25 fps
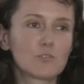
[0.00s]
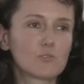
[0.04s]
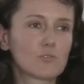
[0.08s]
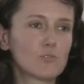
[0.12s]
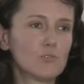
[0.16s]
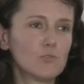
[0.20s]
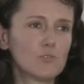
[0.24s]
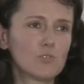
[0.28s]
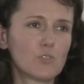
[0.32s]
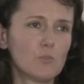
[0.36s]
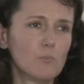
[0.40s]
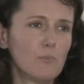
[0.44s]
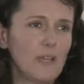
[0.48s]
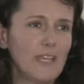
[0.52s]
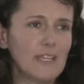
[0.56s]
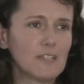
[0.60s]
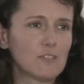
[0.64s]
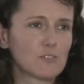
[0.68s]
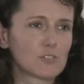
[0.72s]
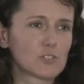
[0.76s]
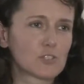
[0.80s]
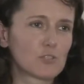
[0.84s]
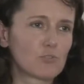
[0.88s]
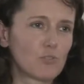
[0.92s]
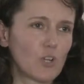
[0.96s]
2
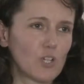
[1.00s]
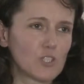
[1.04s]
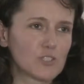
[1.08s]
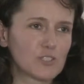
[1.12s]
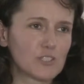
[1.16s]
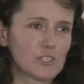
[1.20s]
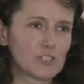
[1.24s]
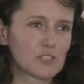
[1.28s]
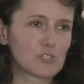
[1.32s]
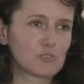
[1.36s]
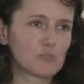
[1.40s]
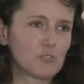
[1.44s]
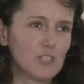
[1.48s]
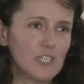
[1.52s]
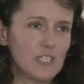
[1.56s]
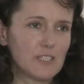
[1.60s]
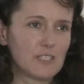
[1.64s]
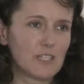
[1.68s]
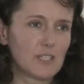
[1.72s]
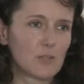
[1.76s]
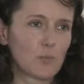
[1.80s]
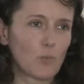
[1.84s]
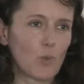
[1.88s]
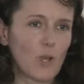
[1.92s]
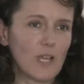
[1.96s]
tomatoes crossed the
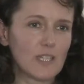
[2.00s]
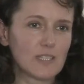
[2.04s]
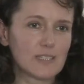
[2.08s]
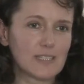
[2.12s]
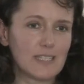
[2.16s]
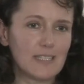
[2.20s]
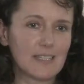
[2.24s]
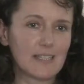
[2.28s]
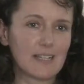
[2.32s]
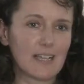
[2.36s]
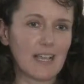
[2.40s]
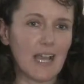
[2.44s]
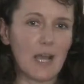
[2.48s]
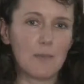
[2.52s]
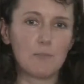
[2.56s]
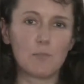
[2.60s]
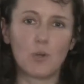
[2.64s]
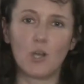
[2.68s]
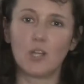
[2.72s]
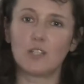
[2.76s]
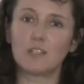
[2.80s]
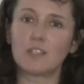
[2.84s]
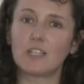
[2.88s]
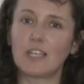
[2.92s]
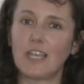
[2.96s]
street and one said,
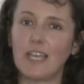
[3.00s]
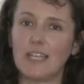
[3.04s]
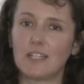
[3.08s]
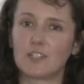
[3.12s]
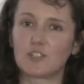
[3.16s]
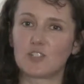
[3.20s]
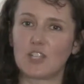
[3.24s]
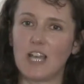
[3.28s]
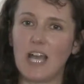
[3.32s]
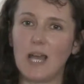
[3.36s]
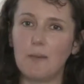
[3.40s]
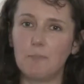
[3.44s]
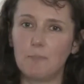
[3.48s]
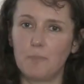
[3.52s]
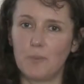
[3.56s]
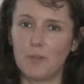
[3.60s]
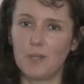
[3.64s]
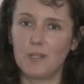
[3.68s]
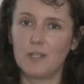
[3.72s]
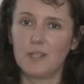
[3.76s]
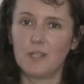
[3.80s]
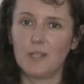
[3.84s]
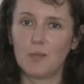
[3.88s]
"Come on, catch up,"